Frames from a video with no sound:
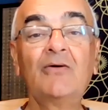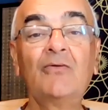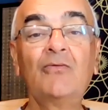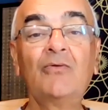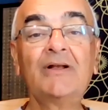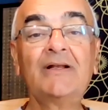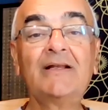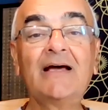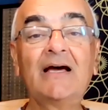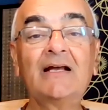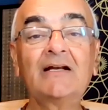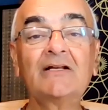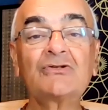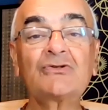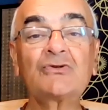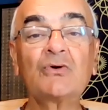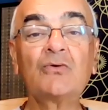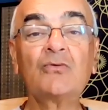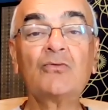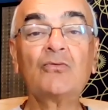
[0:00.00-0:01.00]
When that
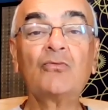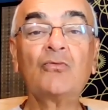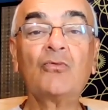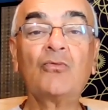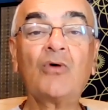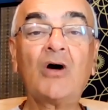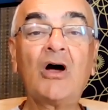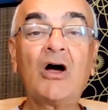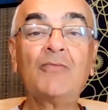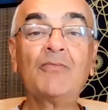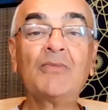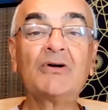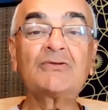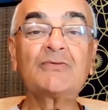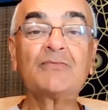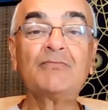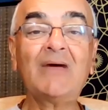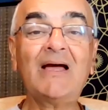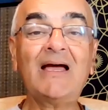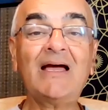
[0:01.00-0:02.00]
is so, how
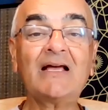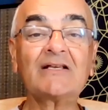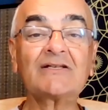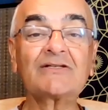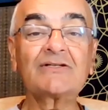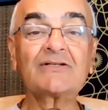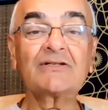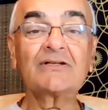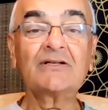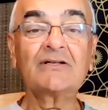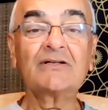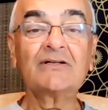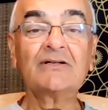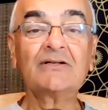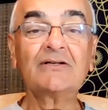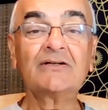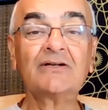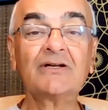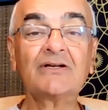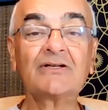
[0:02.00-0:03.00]
much mass
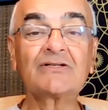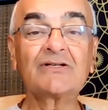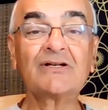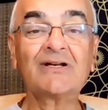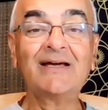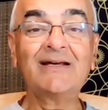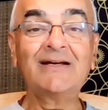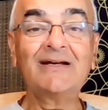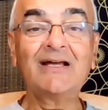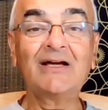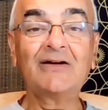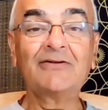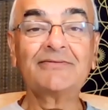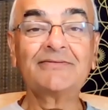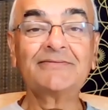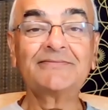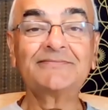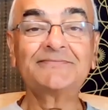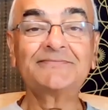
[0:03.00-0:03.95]
does light have?